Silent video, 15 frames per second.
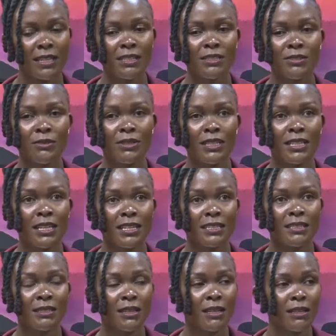So it
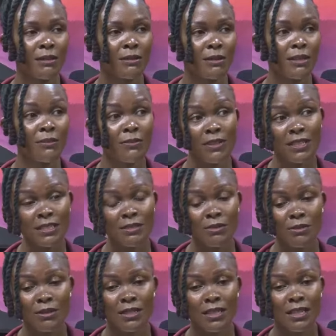has effects
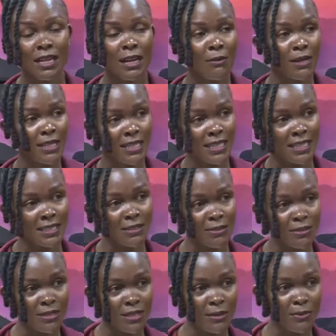on our
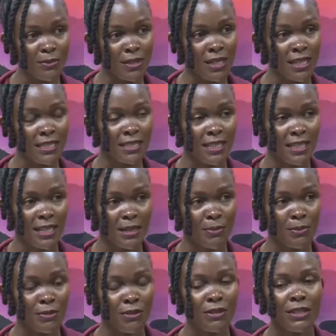relationship as a couple,